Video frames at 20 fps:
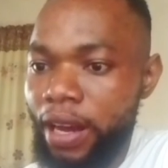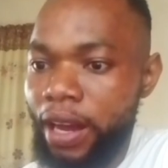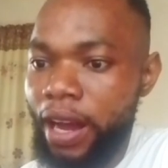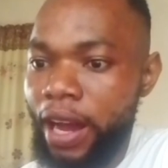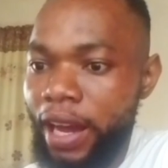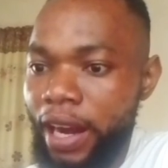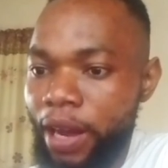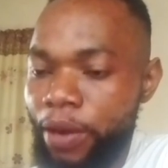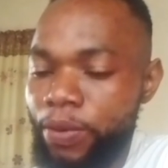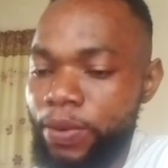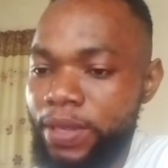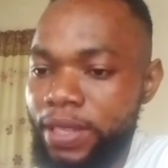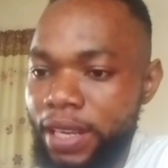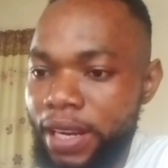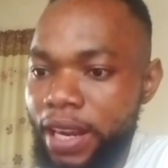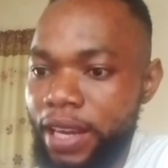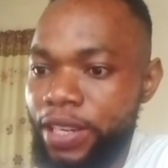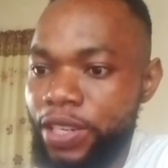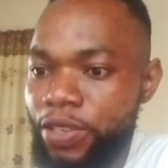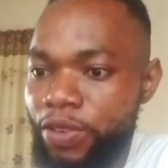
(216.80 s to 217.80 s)
and I will
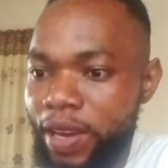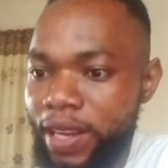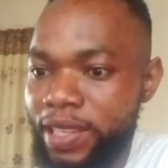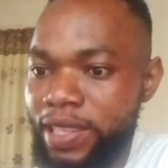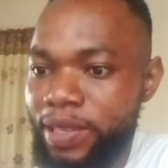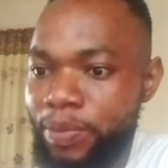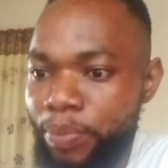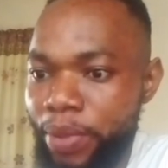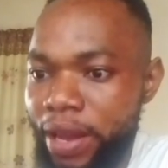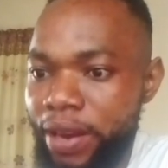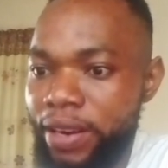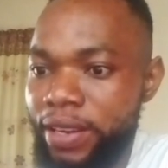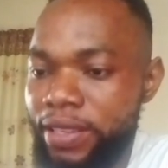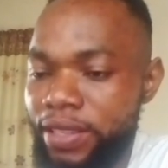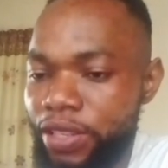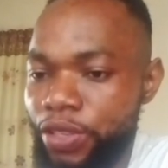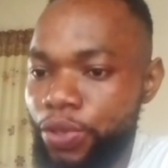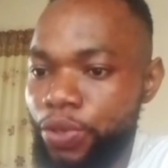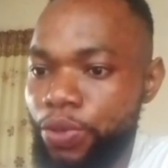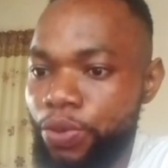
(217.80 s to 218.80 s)
select
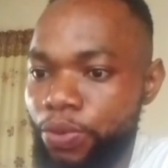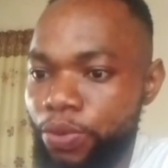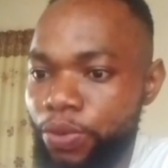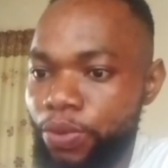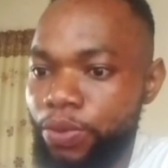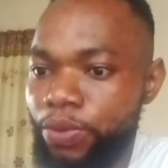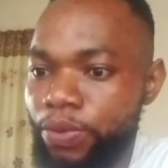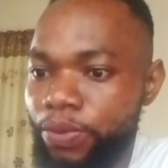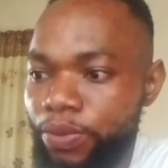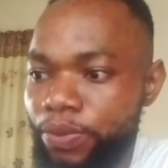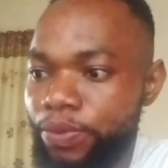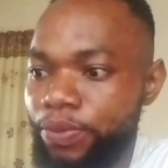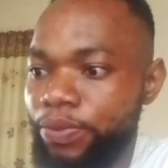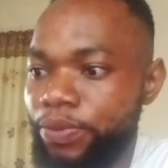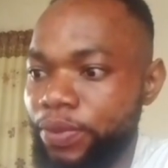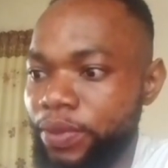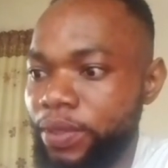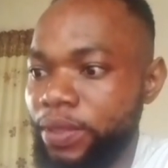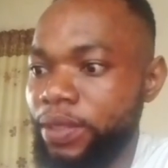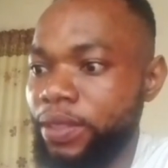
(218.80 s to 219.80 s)
transparency tool.
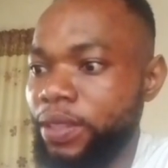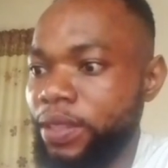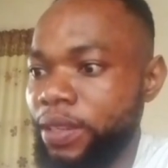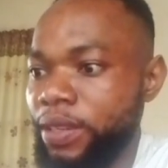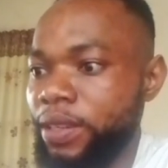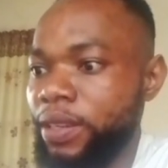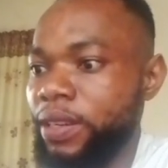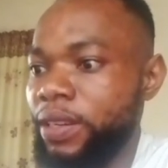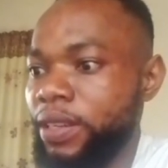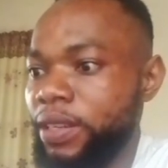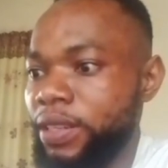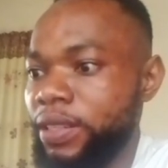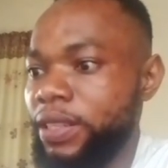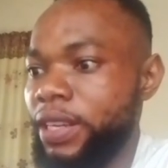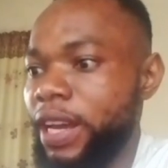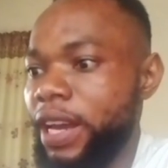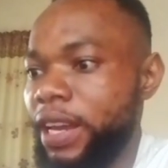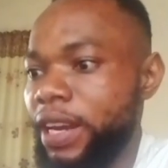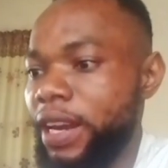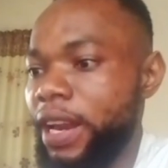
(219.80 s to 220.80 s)

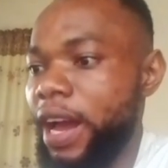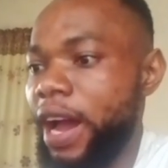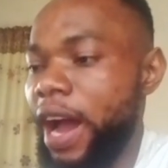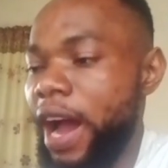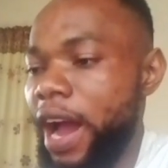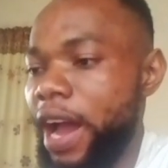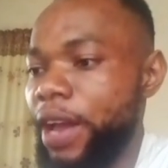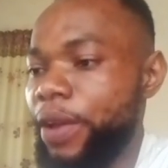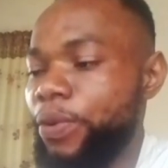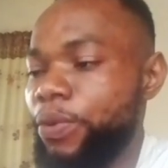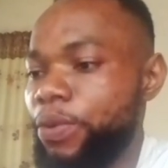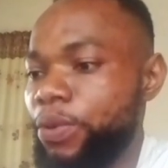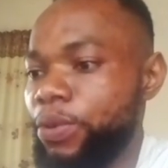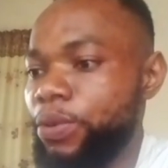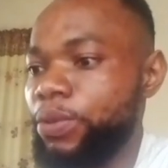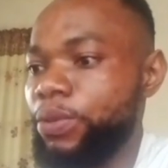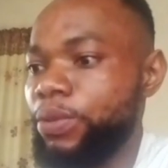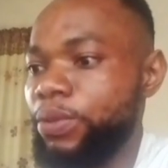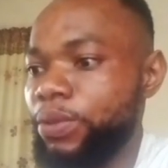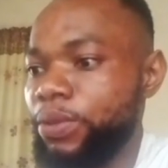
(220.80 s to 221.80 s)
Then I
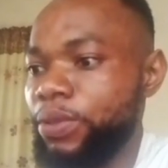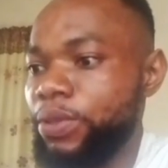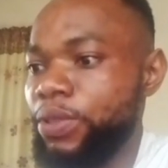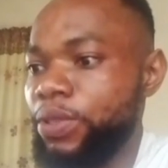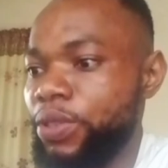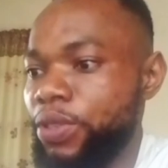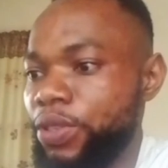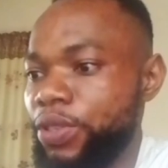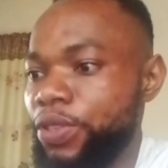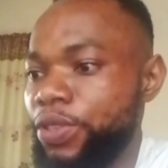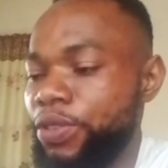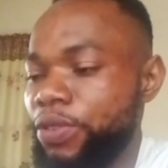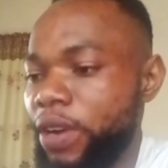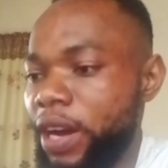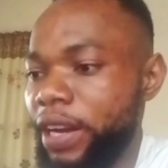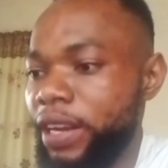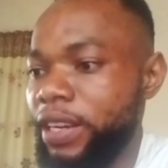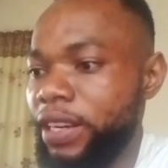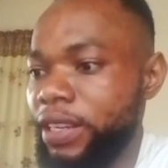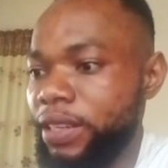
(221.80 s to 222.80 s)
will
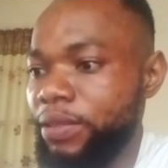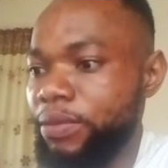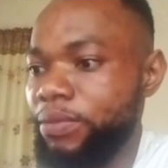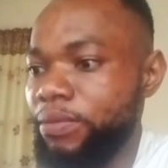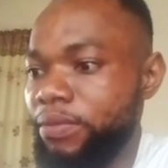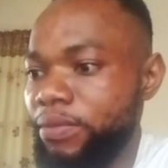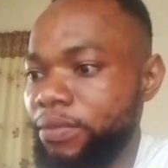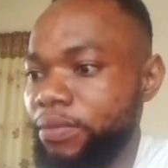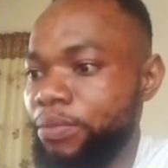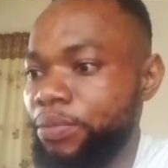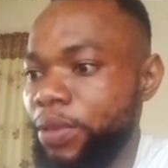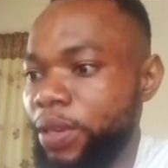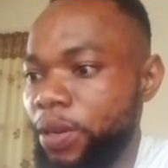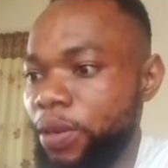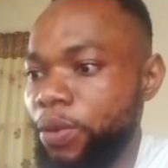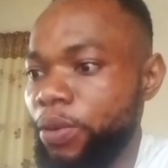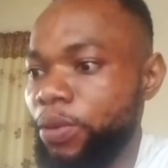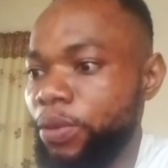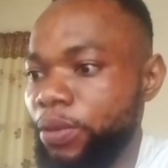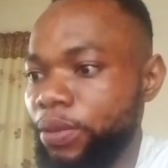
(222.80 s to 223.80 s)
drag it
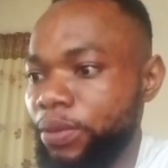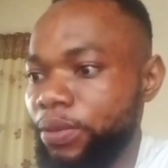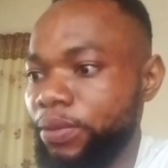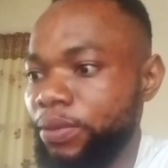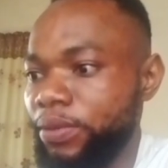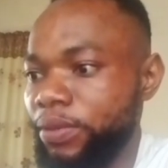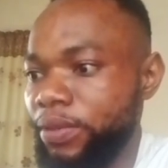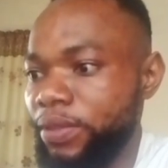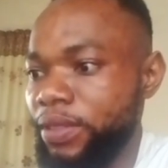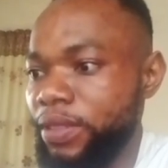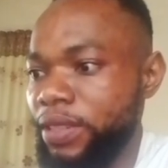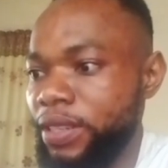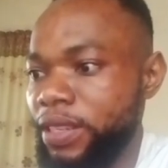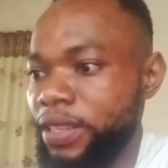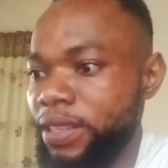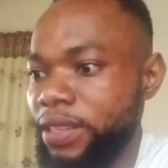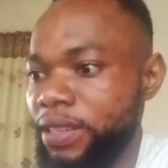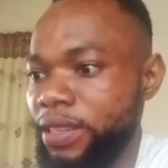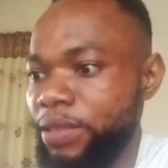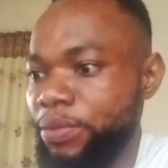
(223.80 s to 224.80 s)
below
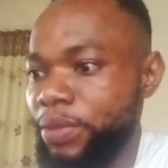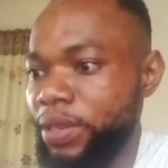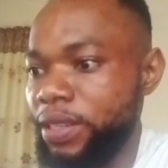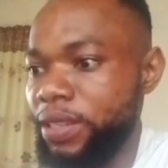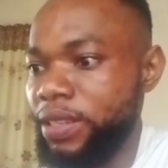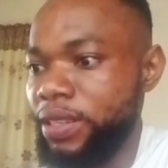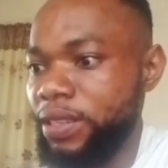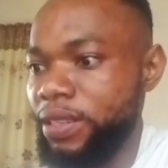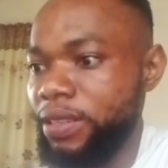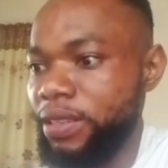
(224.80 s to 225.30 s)
this image.